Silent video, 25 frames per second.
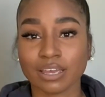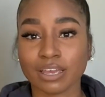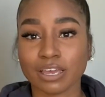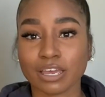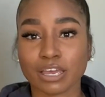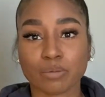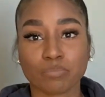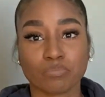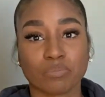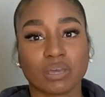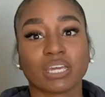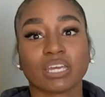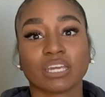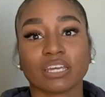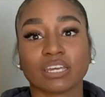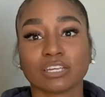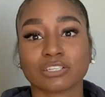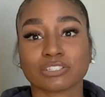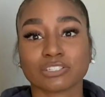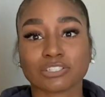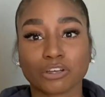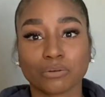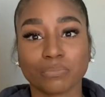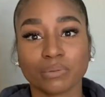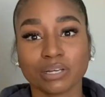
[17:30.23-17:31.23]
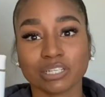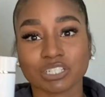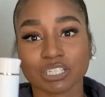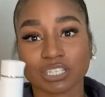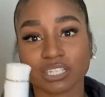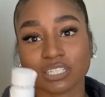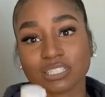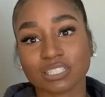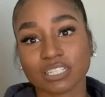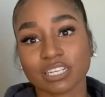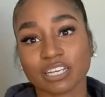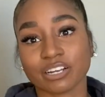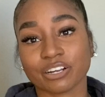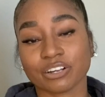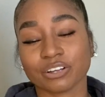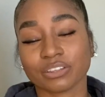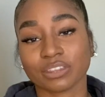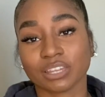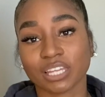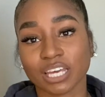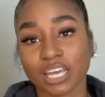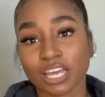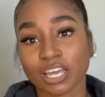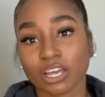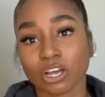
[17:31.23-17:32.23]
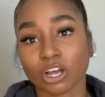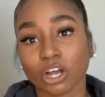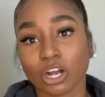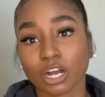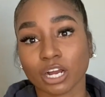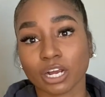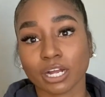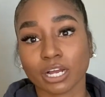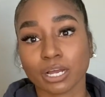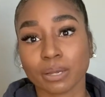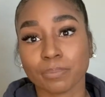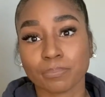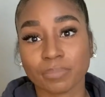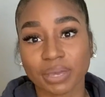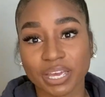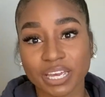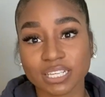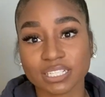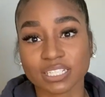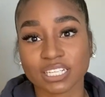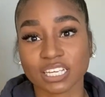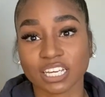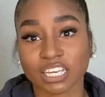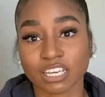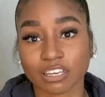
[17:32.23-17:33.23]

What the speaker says: and making it so much easier, they are amazing.